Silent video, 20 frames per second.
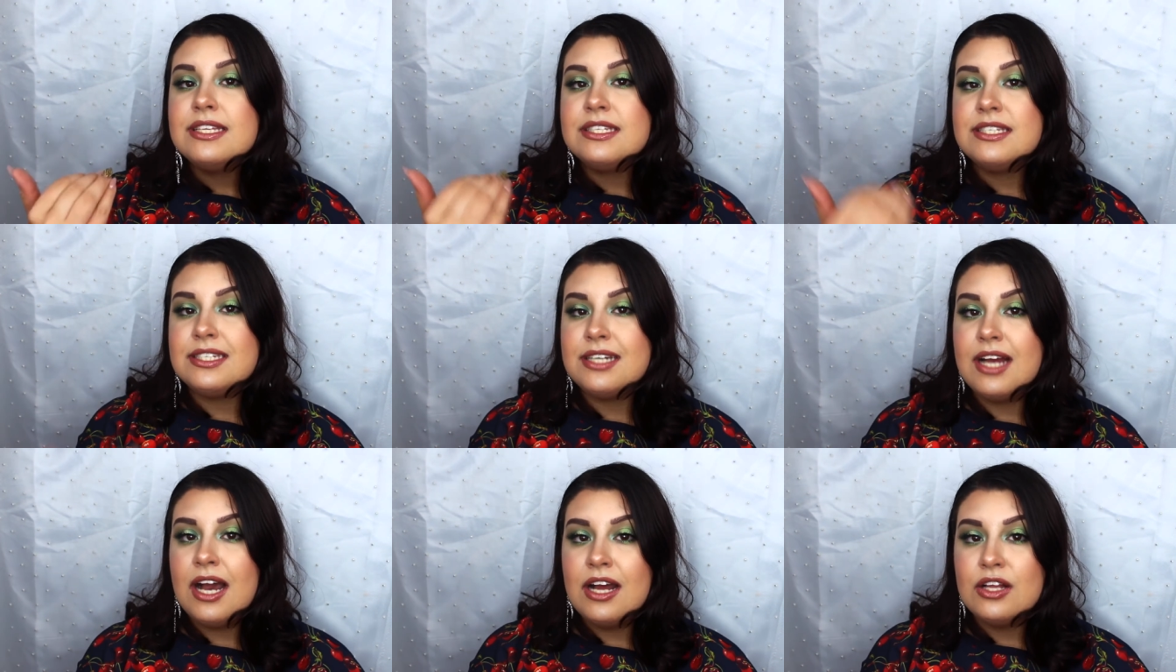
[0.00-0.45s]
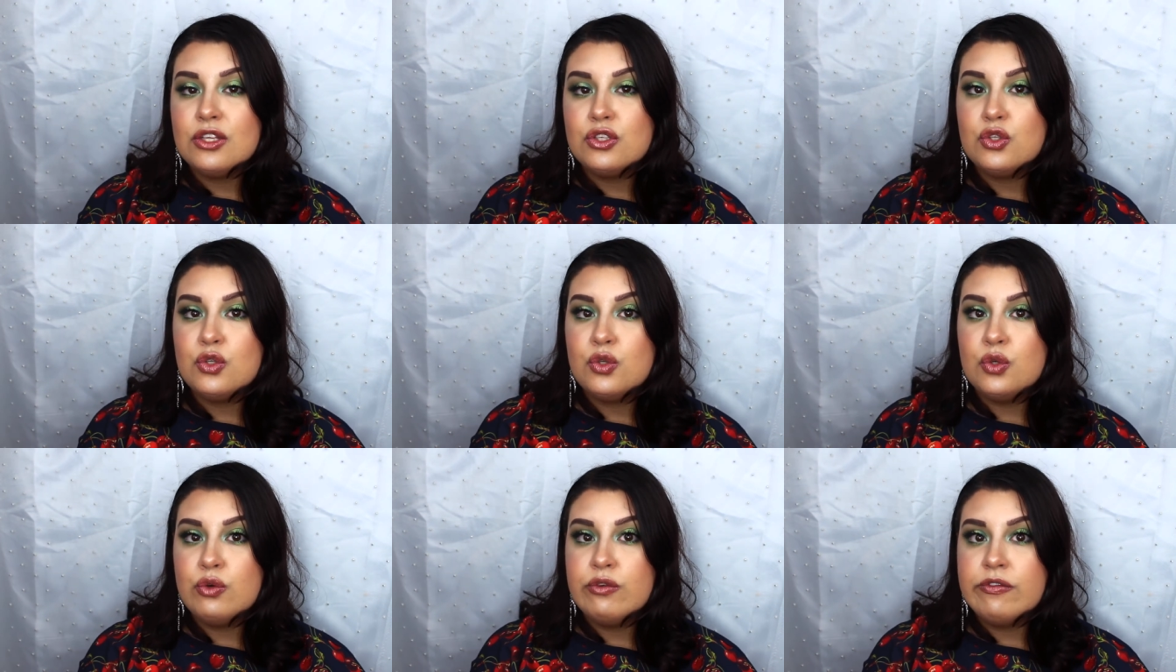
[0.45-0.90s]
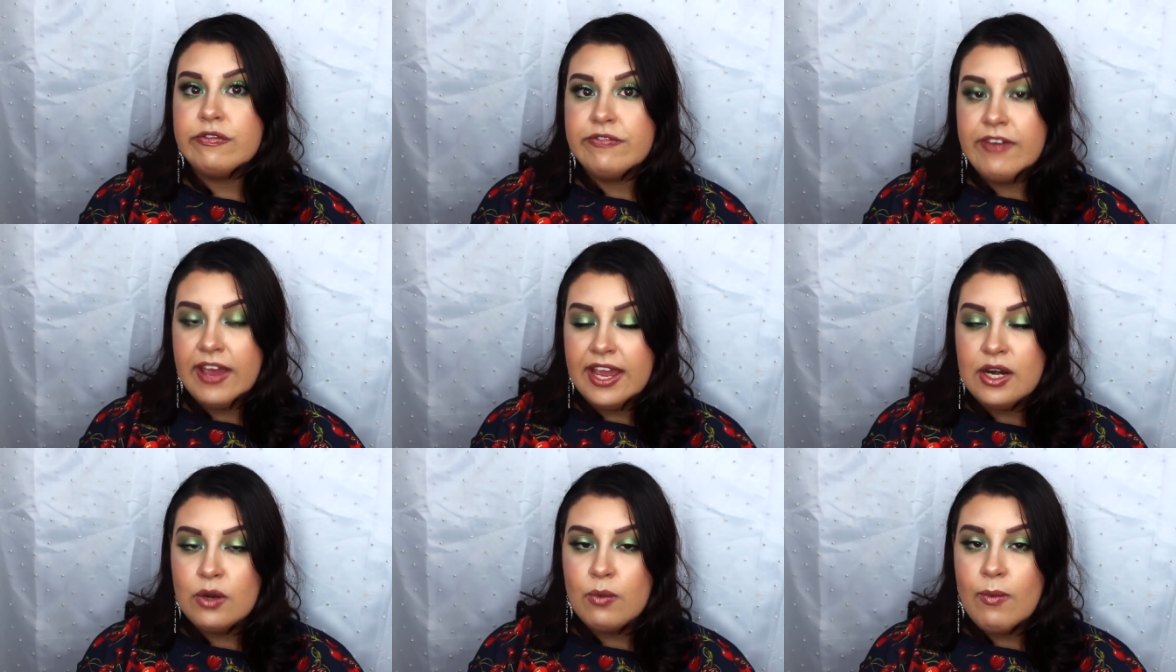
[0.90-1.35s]
start to
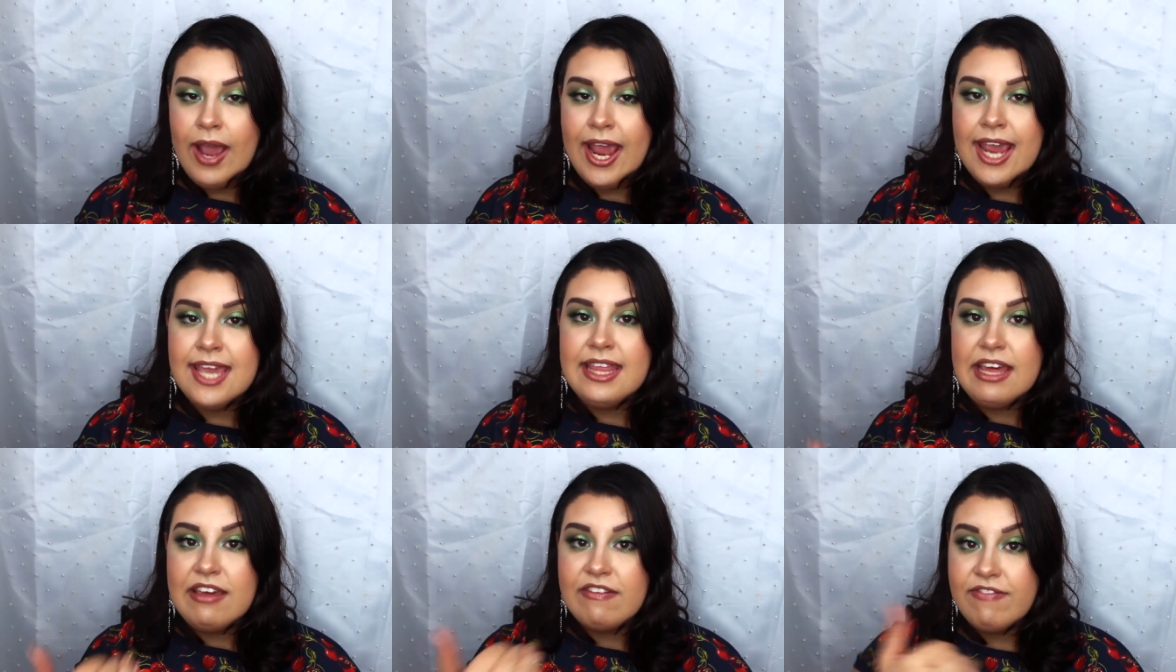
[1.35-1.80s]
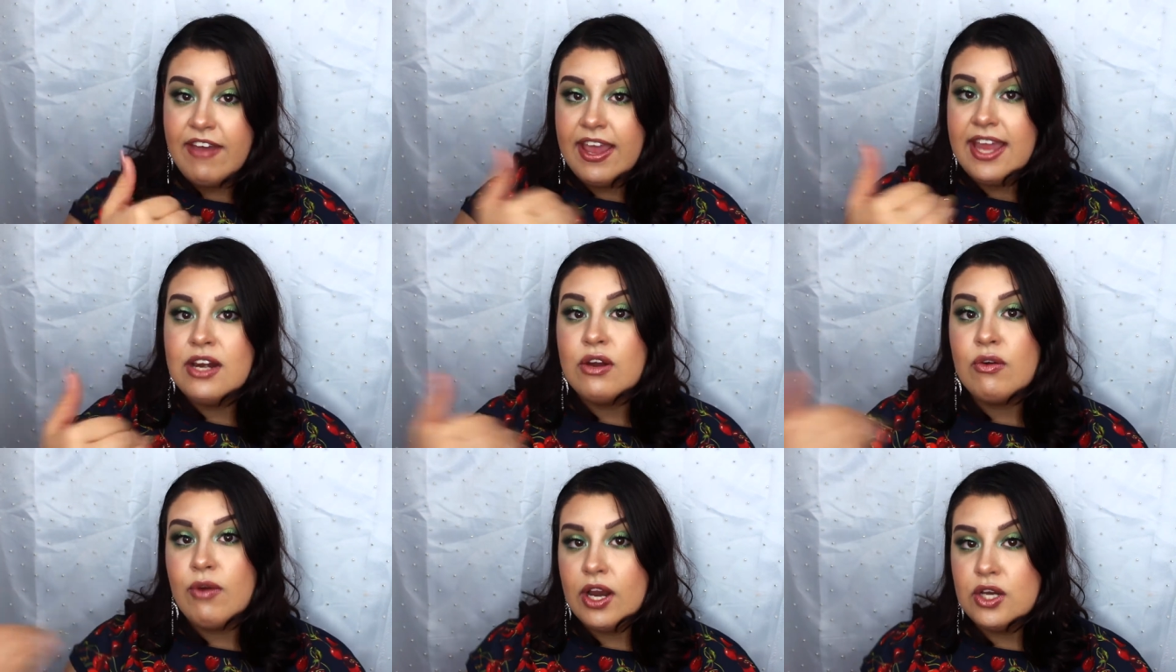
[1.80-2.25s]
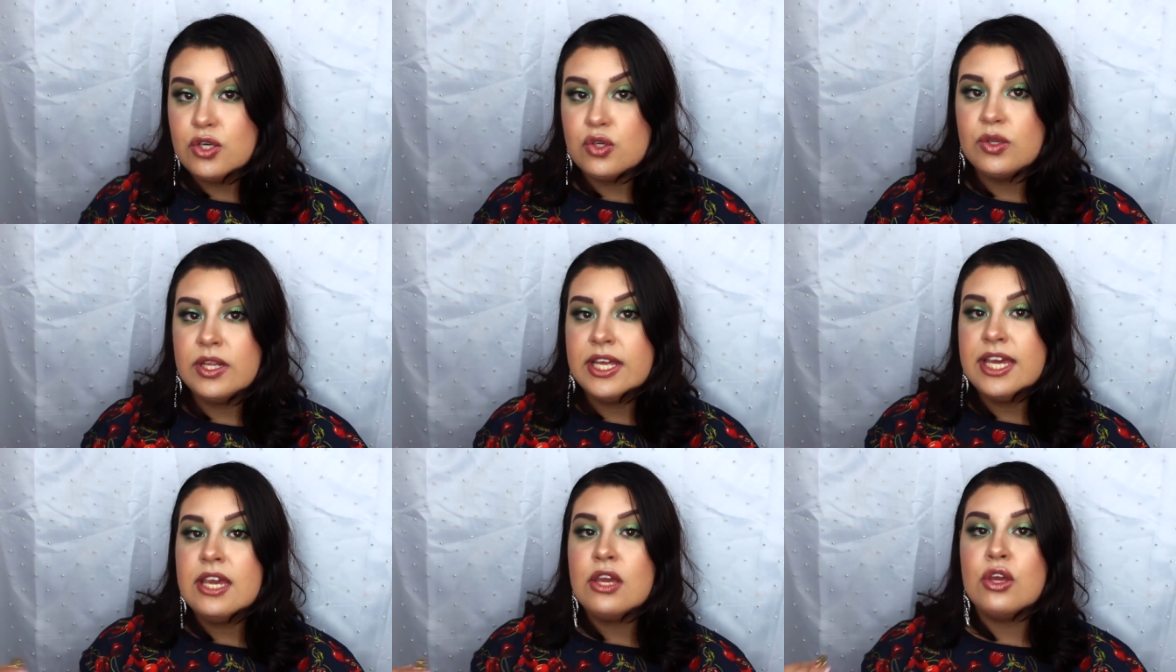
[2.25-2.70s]
fade away, they fade
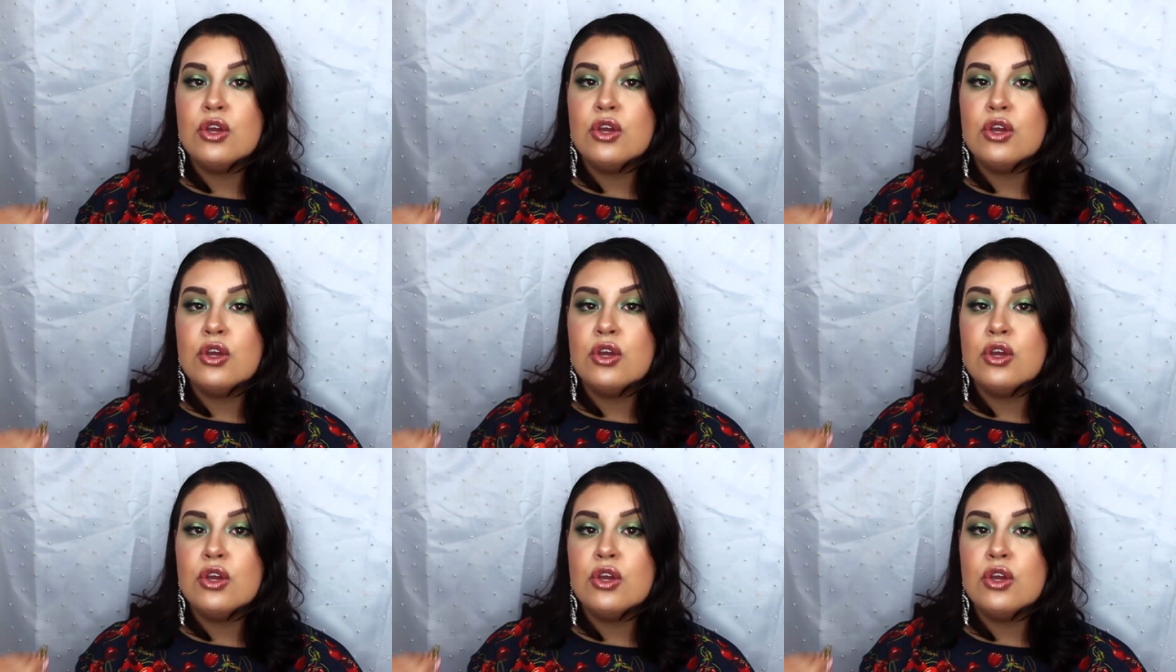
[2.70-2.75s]
gradually.